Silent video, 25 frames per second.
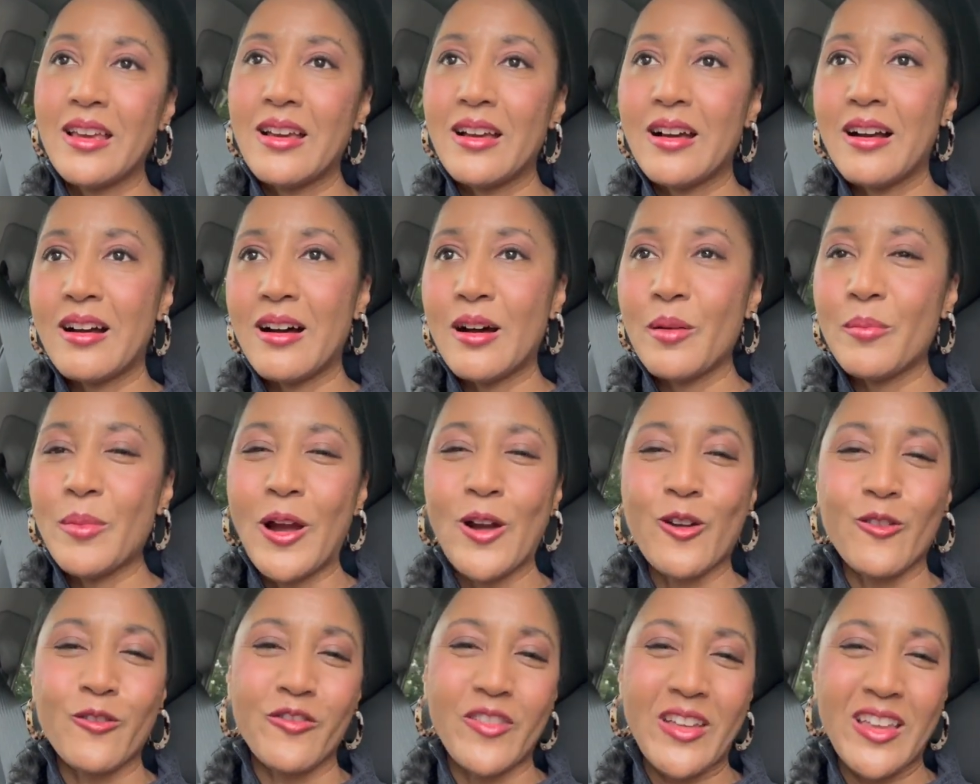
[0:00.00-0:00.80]

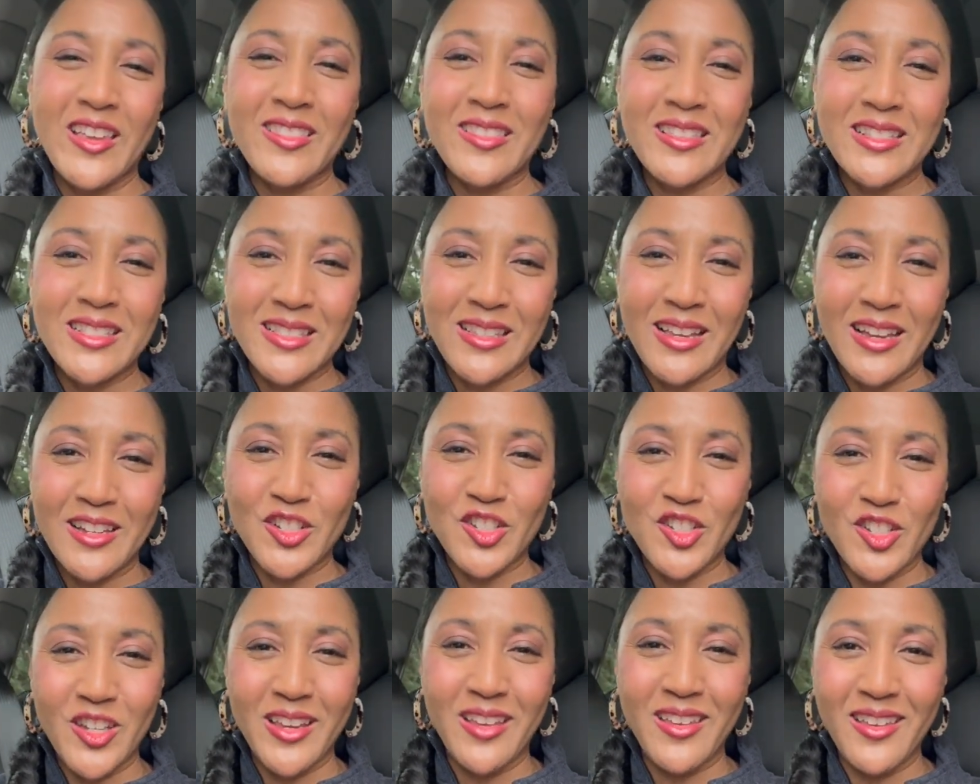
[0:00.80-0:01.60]
our faith is not
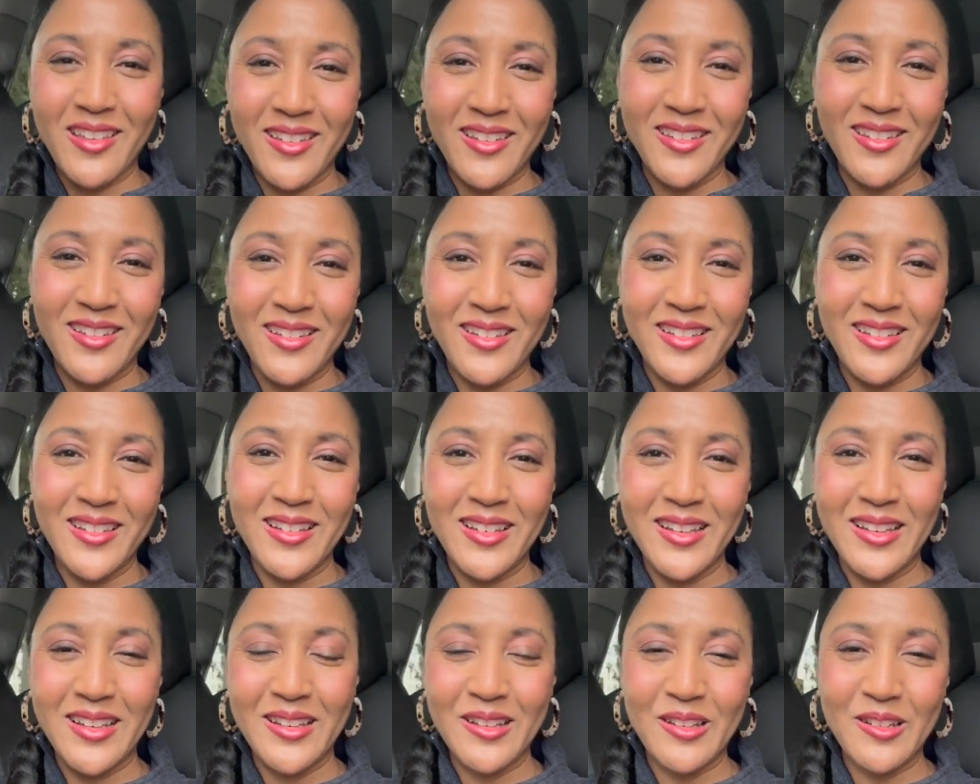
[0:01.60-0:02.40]
shaken,
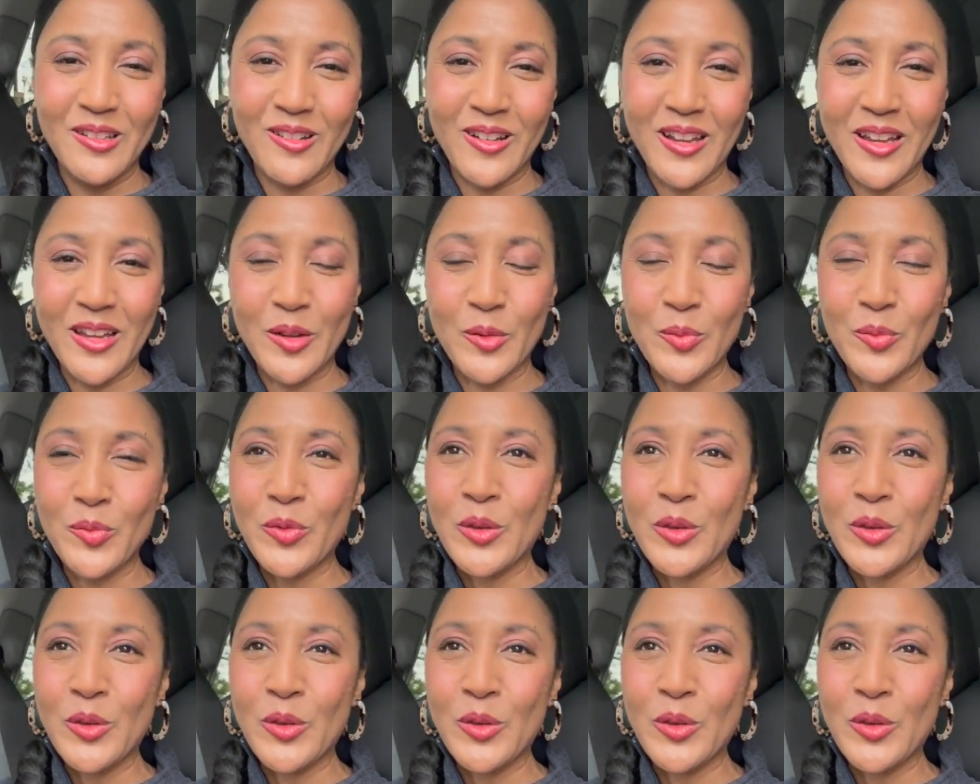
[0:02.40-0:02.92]
right?